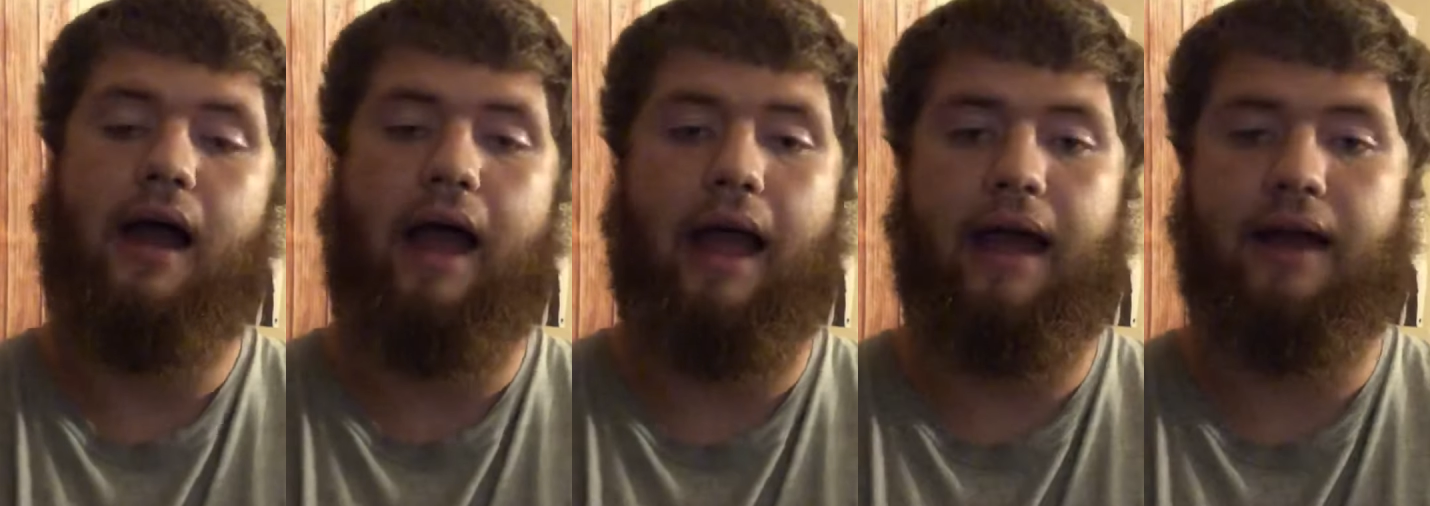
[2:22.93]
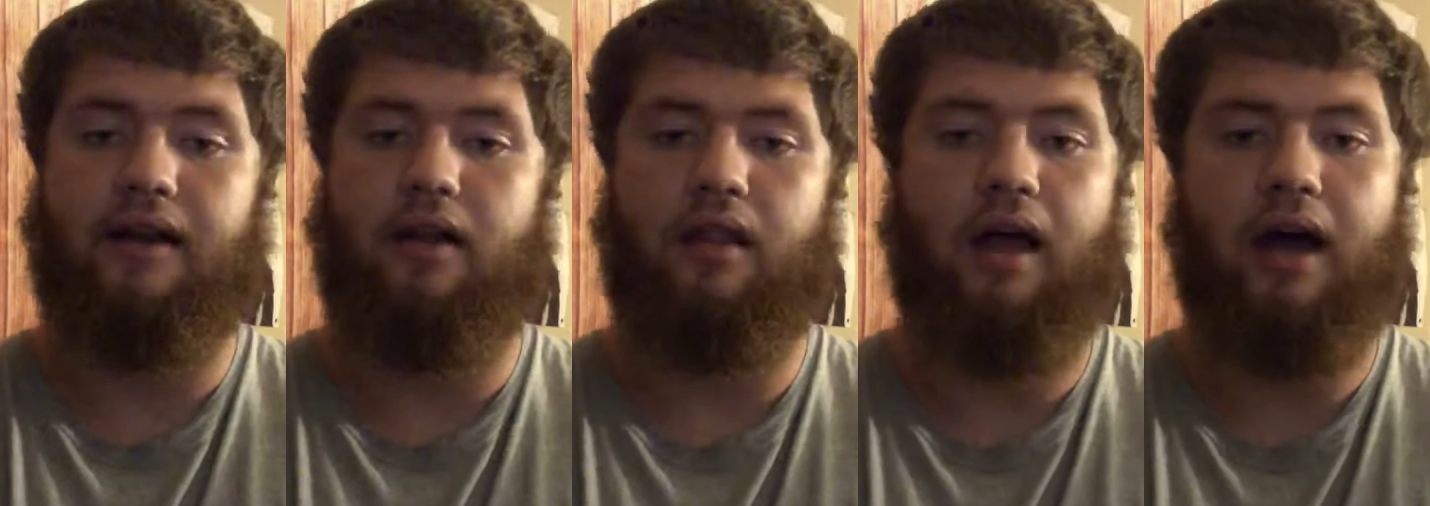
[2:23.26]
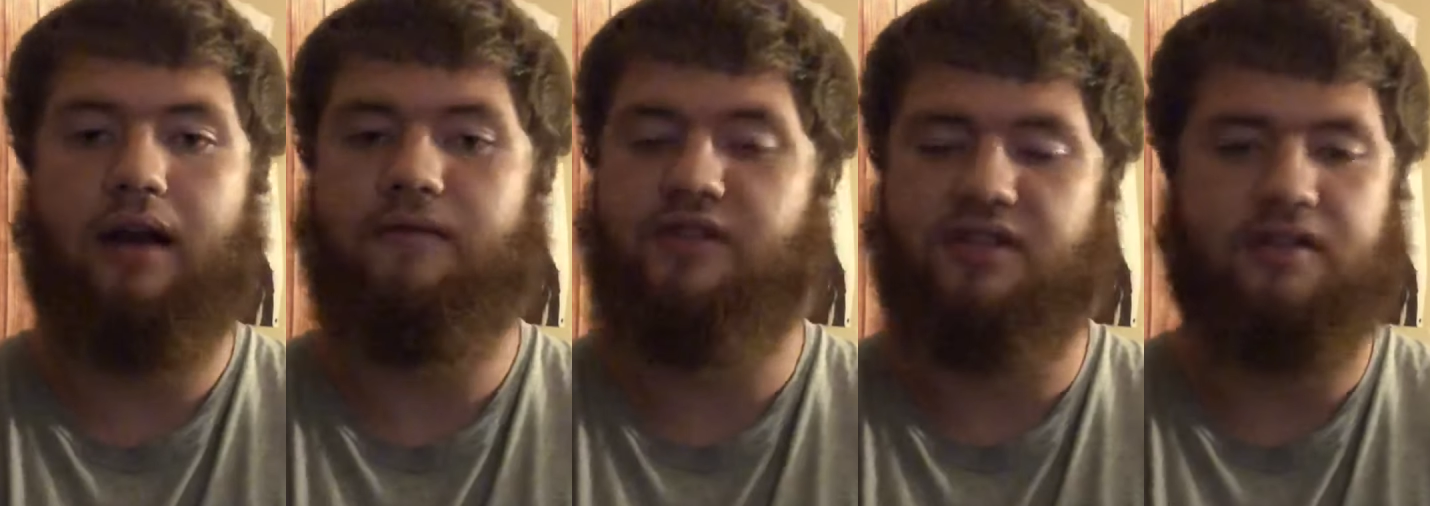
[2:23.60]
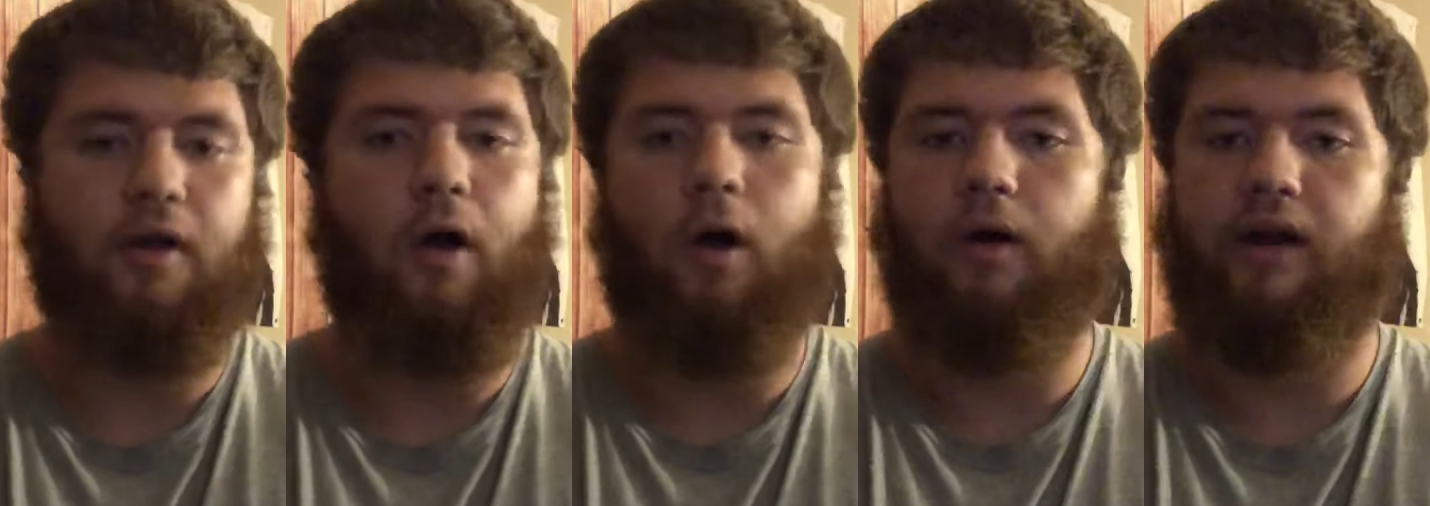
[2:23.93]
and a lot of just
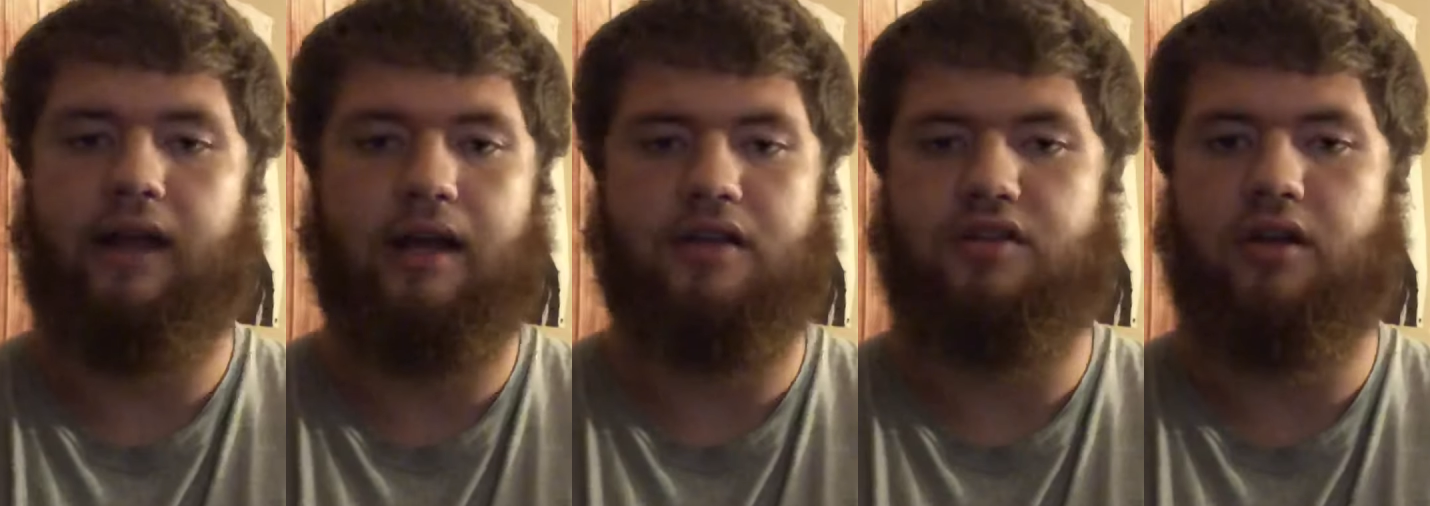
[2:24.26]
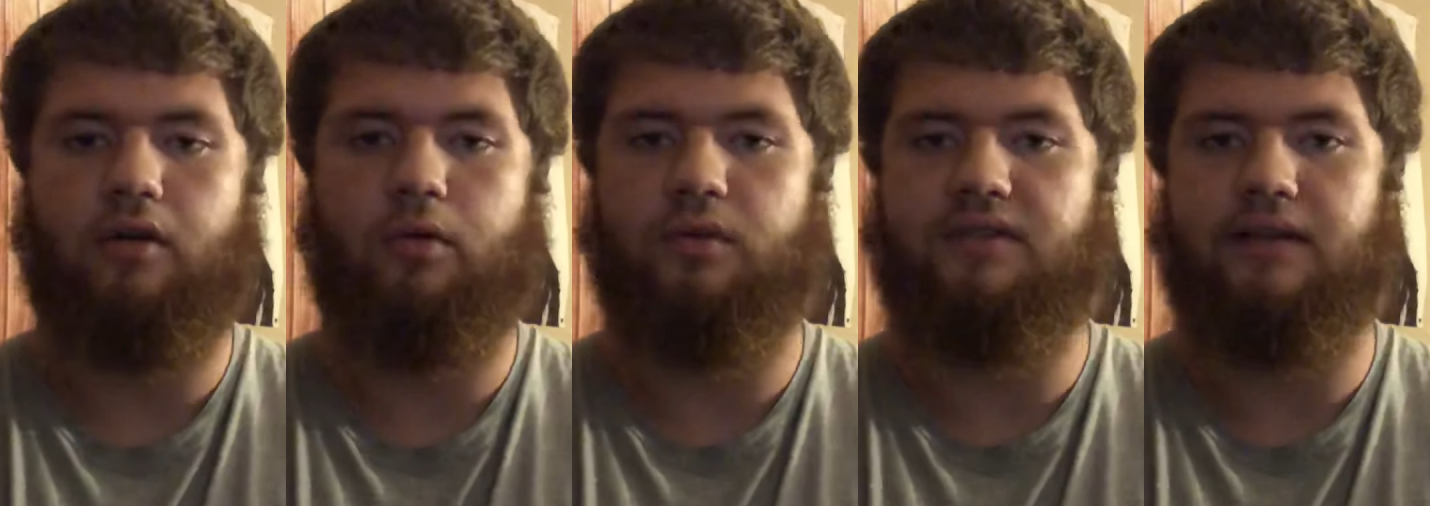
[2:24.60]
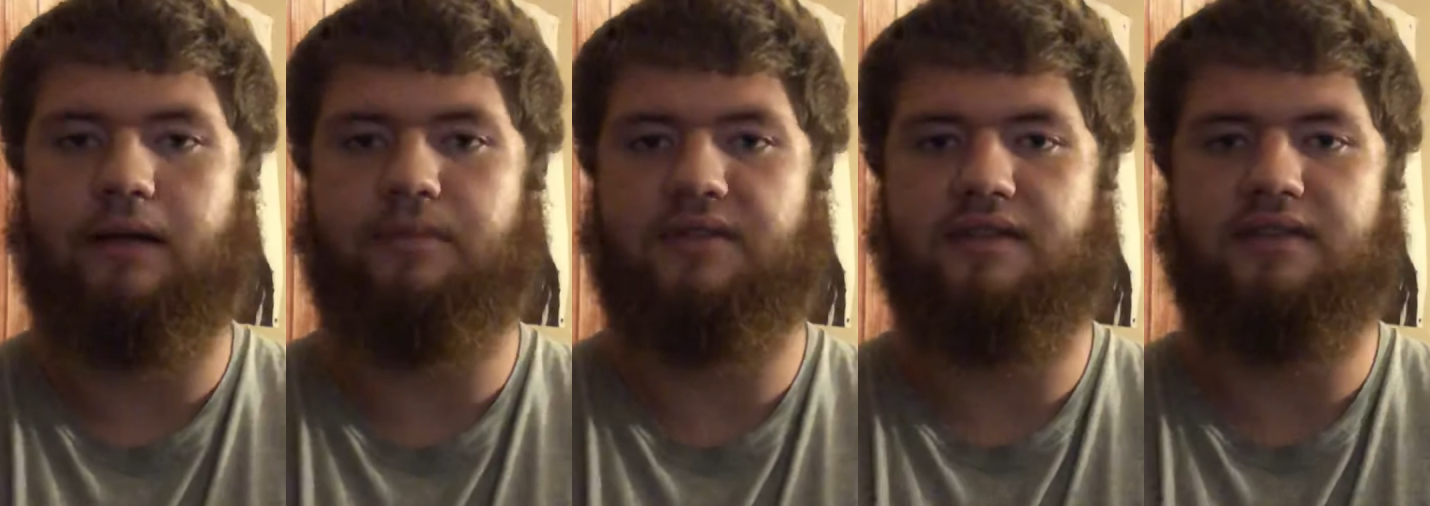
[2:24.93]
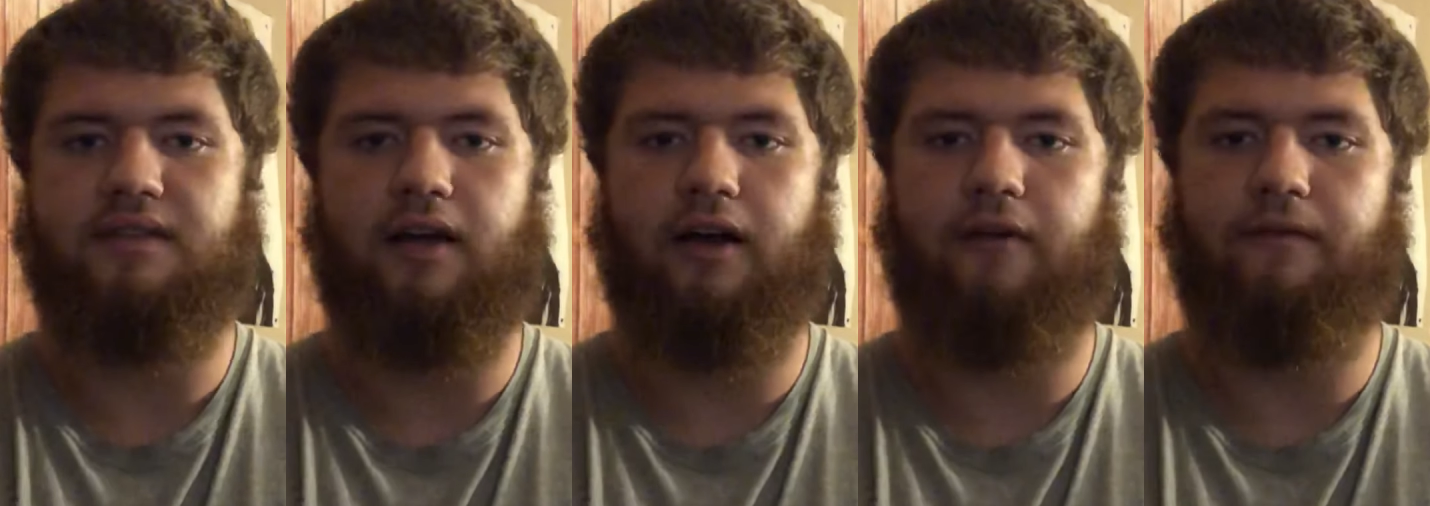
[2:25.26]
gardening and general tips and
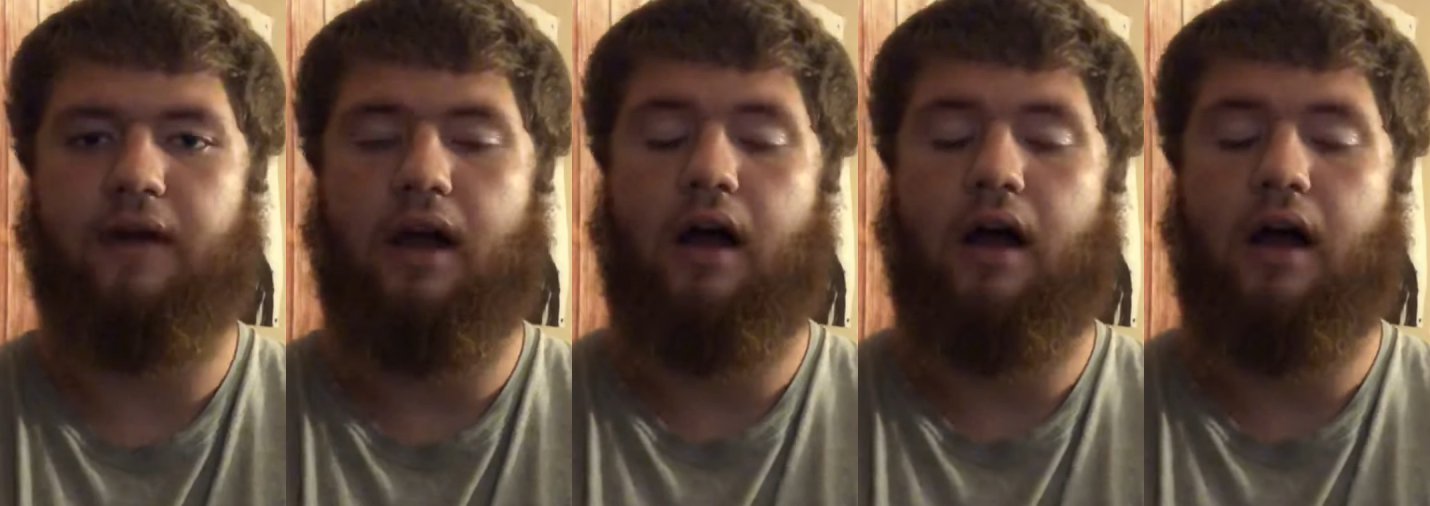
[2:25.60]
stuff.